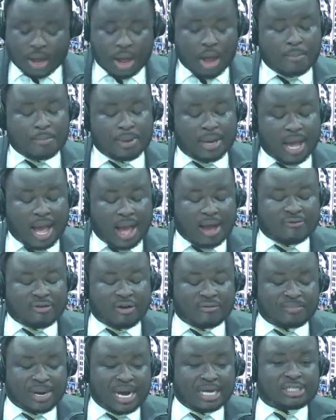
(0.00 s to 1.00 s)
On behalf
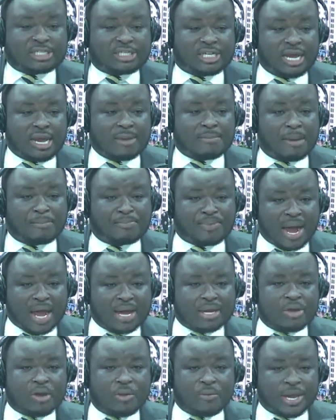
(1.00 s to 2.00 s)
of my team, a
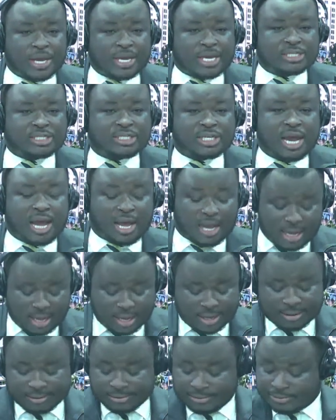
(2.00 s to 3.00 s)
brand new week is here.
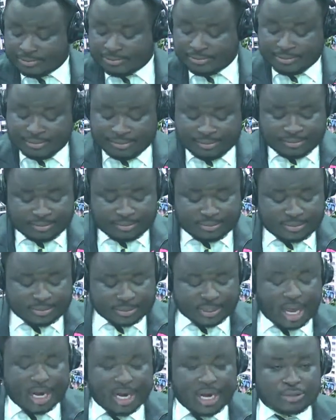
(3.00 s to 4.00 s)

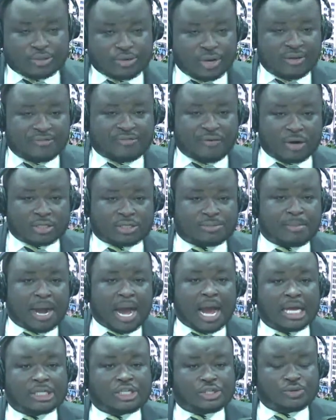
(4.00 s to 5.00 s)
And then 24th
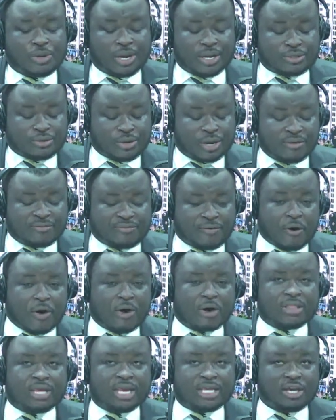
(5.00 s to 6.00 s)
March
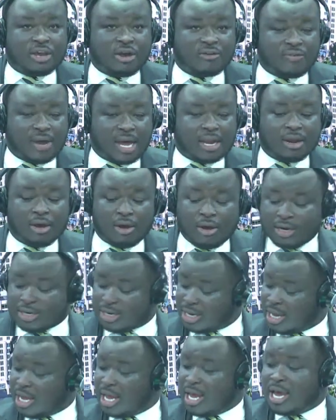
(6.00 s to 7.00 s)
2024, the year of our Lord.
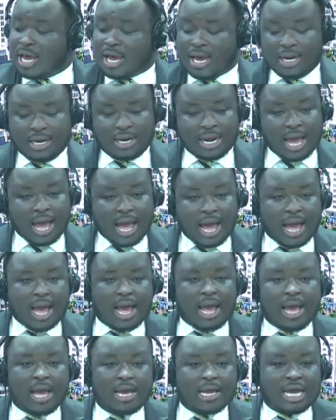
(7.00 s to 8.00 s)

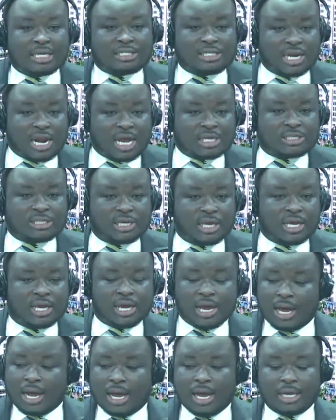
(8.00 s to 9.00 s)
Na yatina se
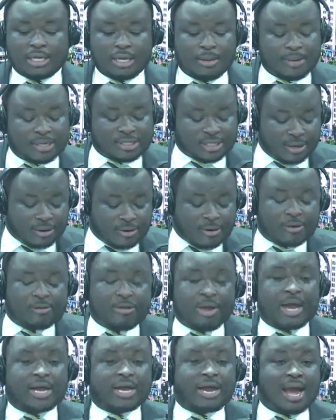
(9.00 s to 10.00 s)
yebesin ko
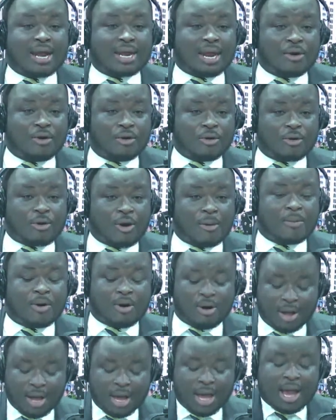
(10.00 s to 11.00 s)
nyaka na hon ko
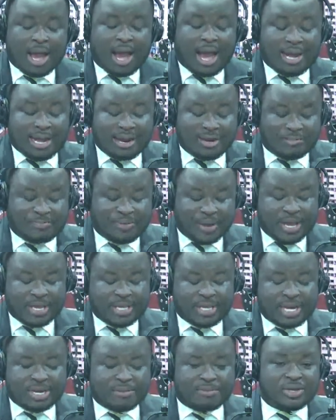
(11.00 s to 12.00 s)
mo ana no
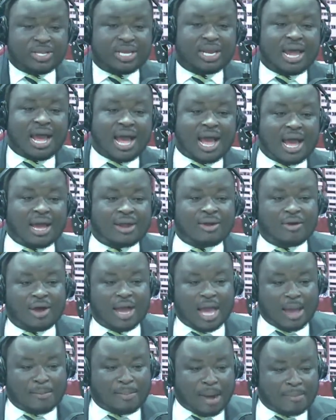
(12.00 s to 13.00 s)
pe yeni munyina
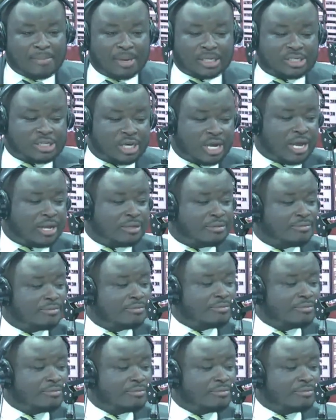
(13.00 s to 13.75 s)
no eba beche